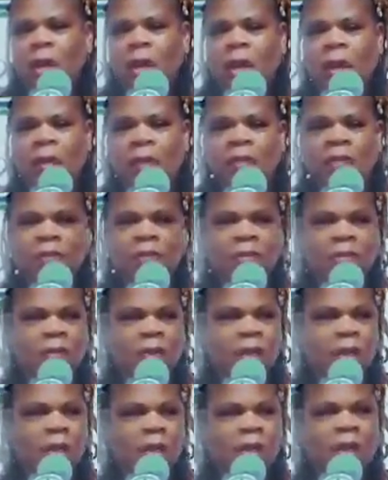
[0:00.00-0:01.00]
I'm
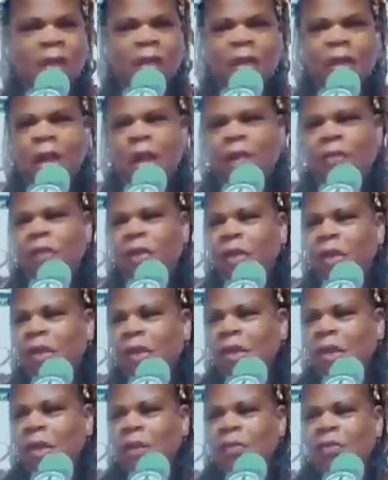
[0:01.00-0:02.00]
saying
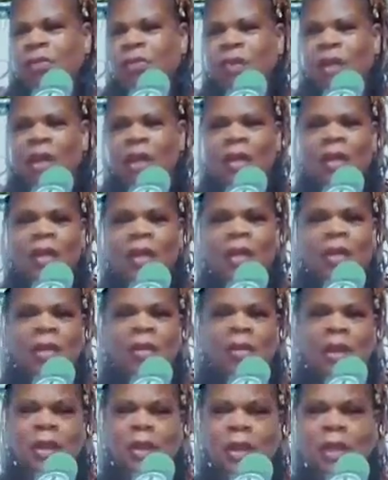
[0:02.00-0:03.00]
clarity. I'm saying
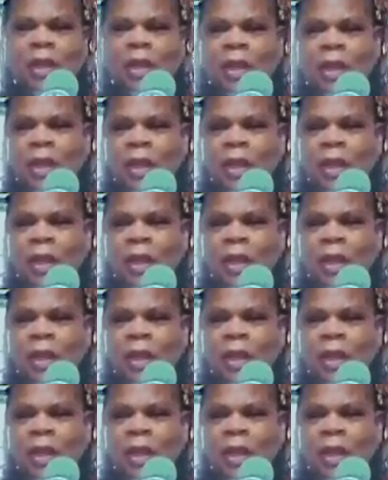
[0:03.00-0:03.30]
healing.